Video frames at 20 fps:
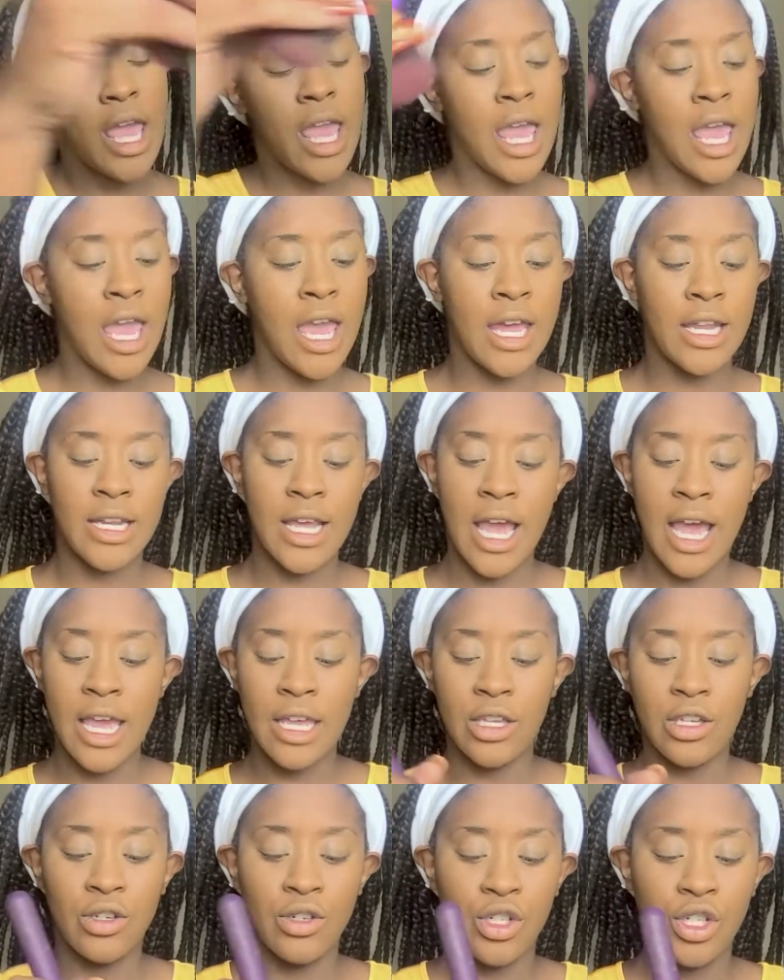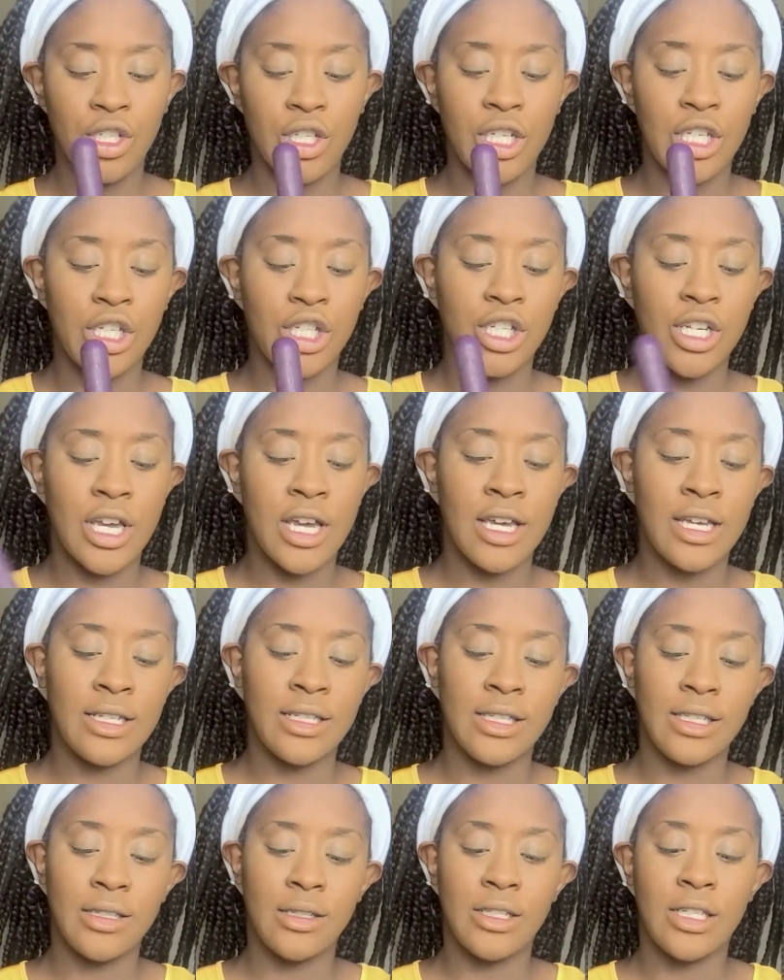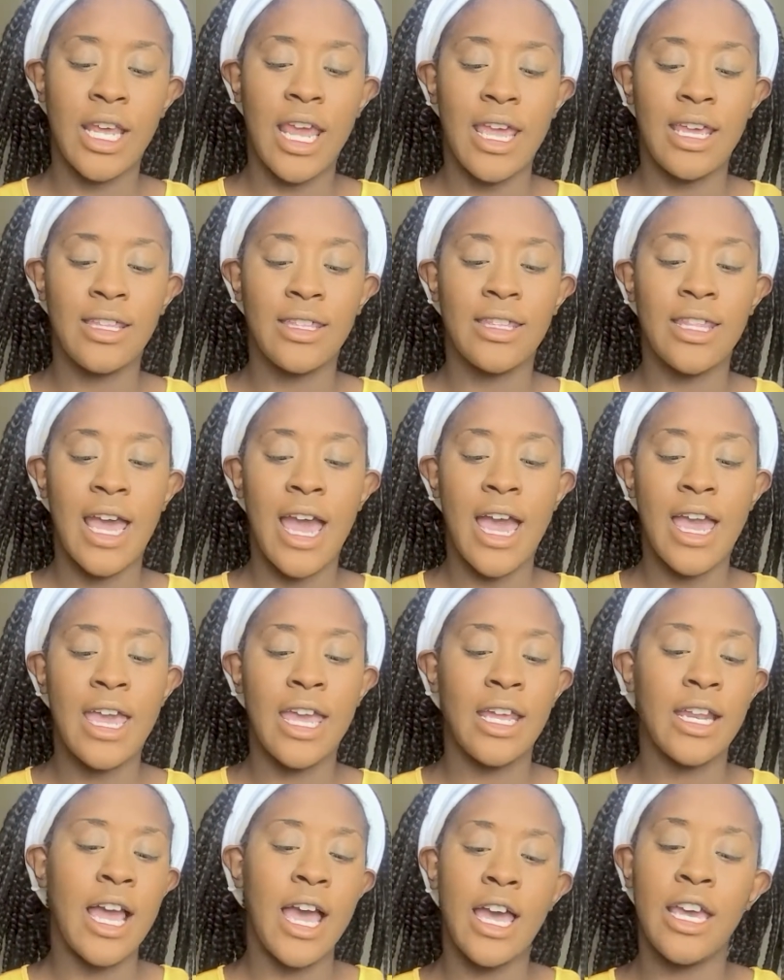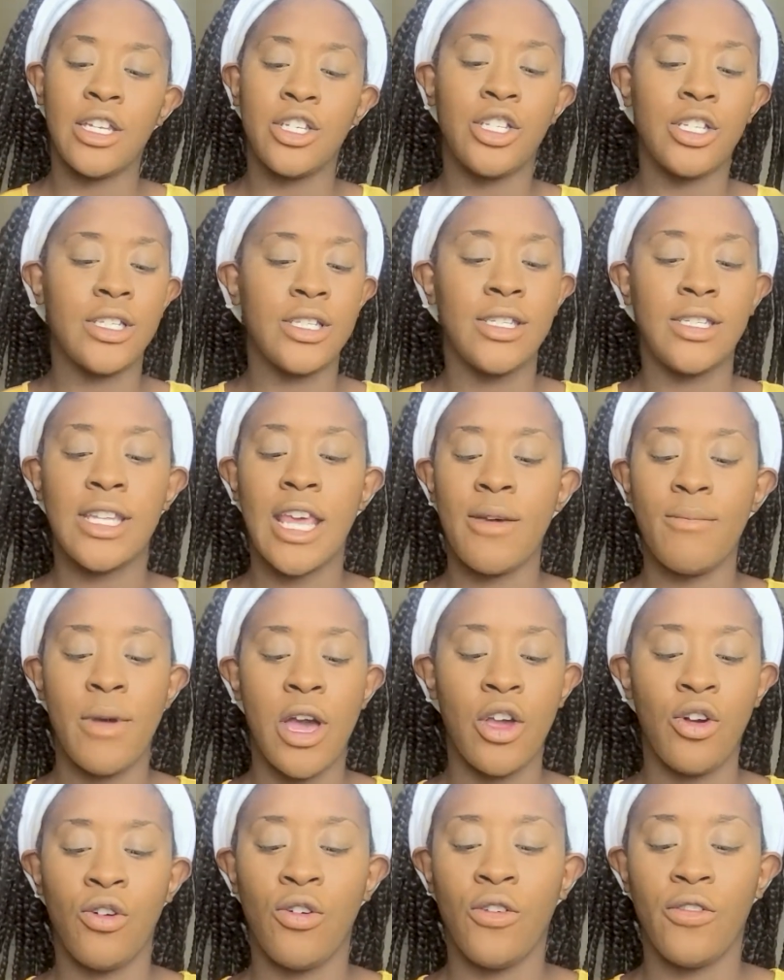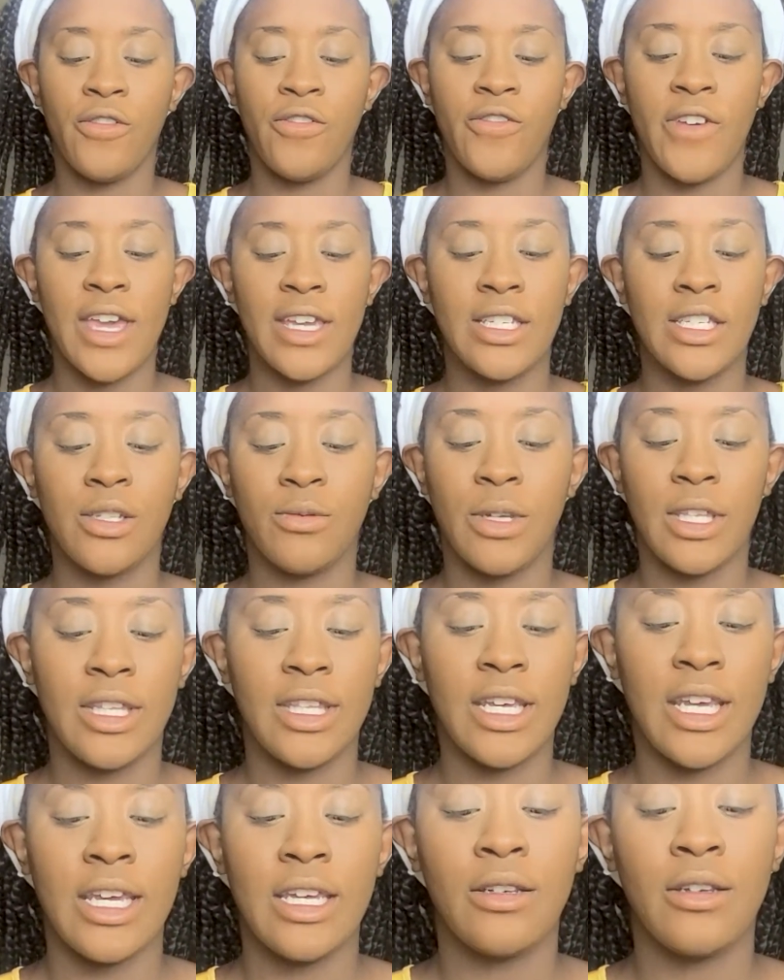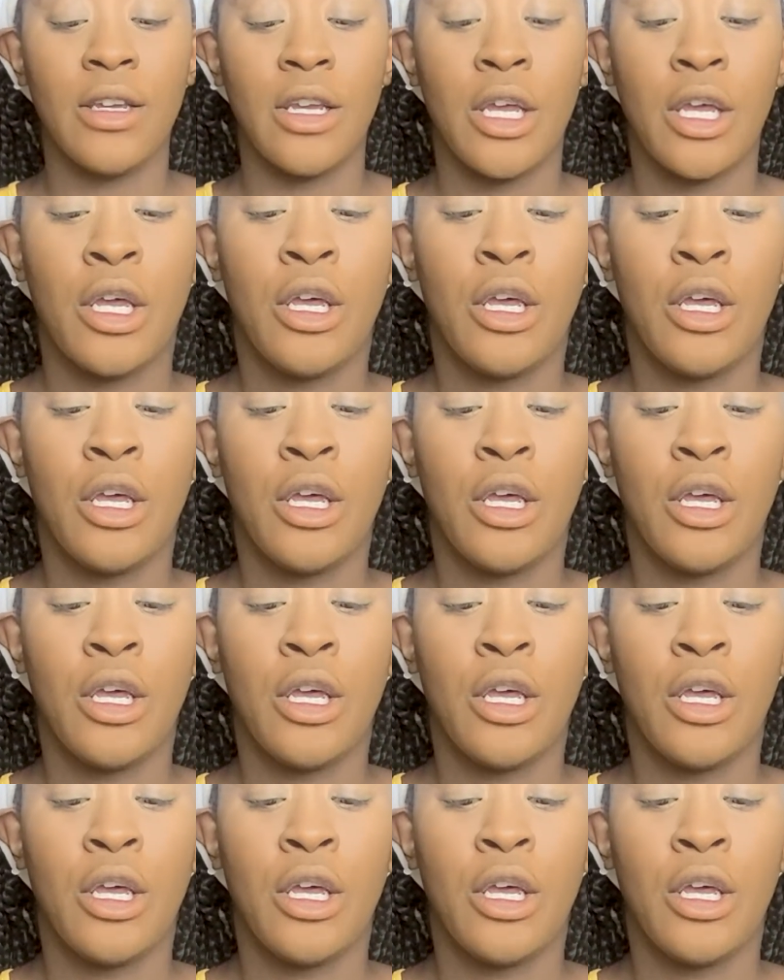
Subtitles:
and I usually just take that and I just set my whole face with it,